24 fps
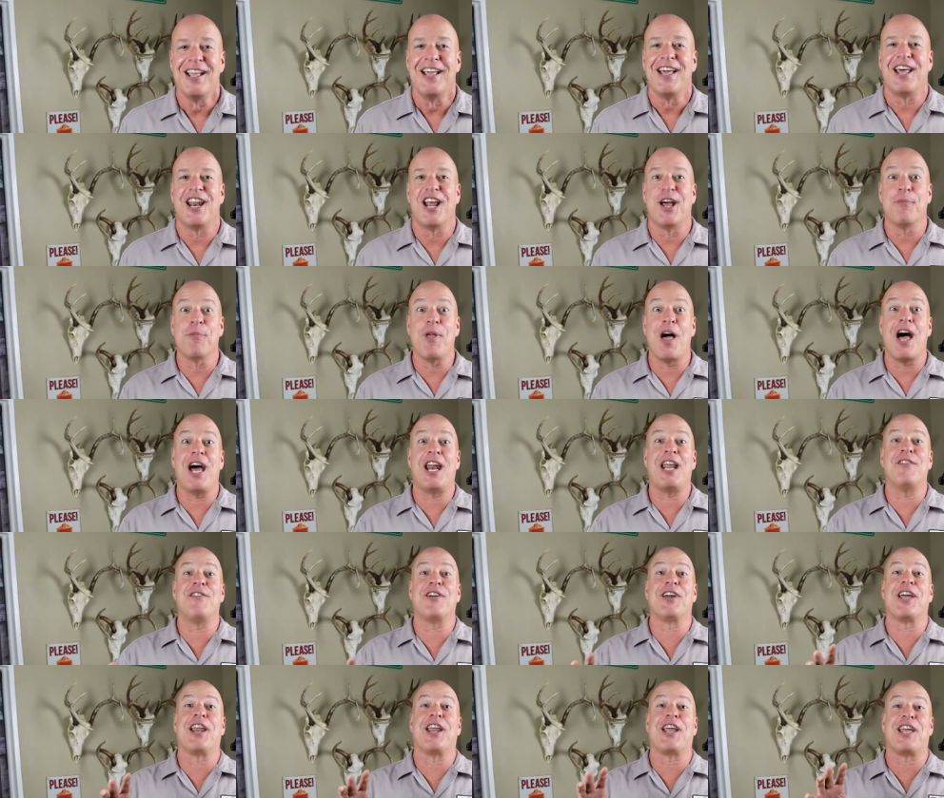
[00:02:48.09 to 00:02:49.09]
And I'm not
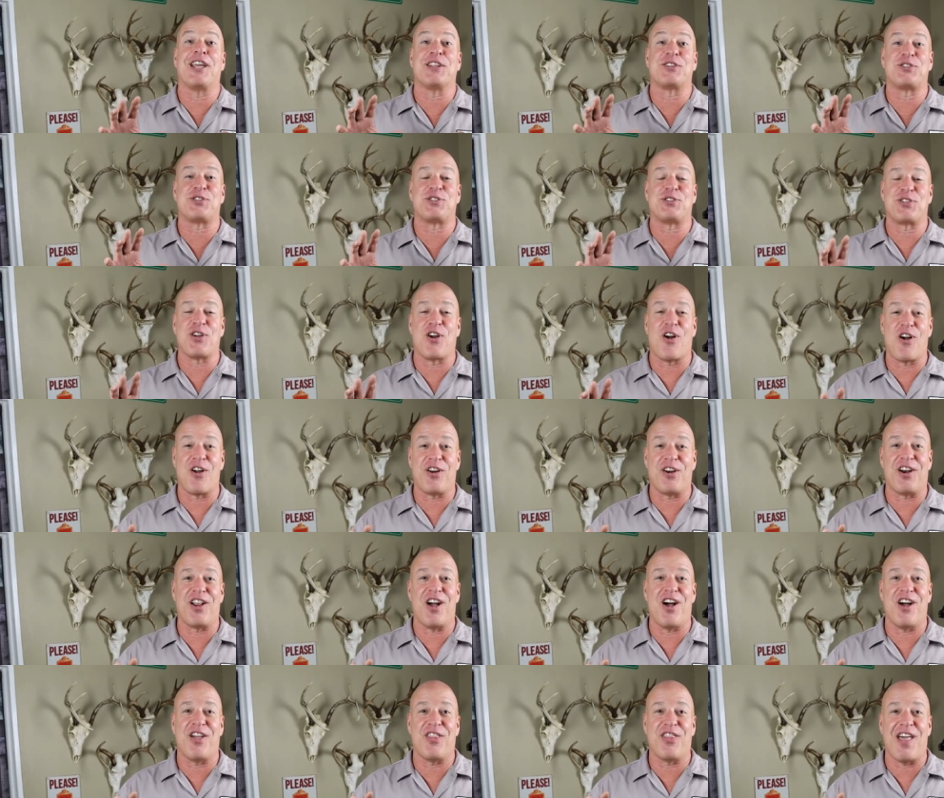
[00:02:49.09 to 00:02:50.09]
even going to get
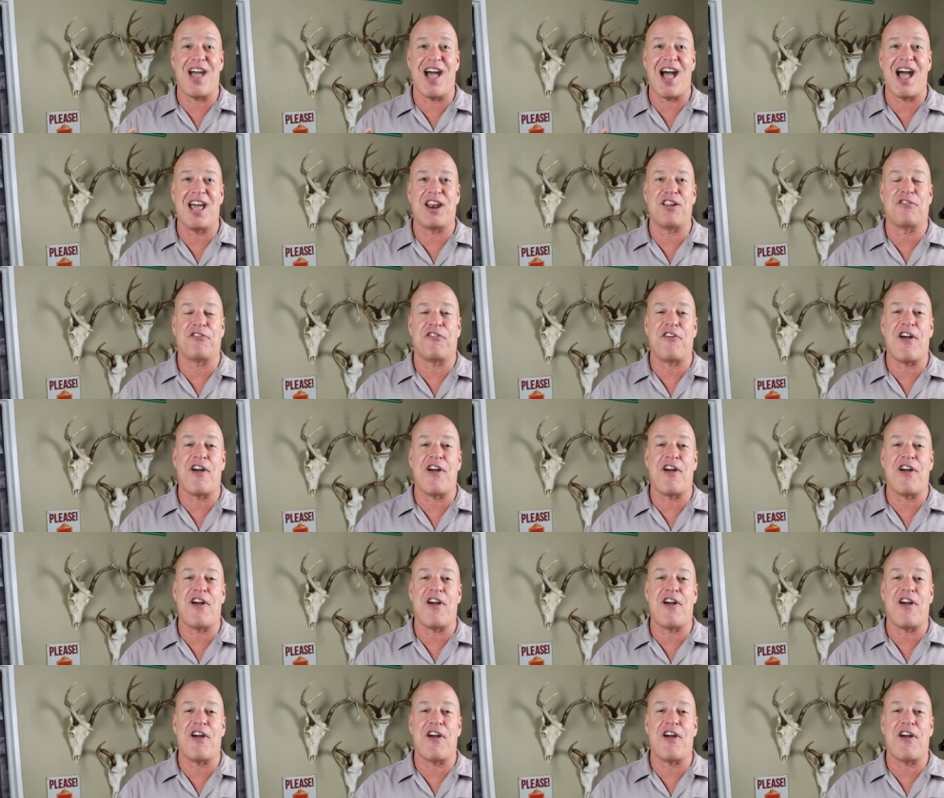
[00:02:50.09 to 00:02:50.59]
started on that. In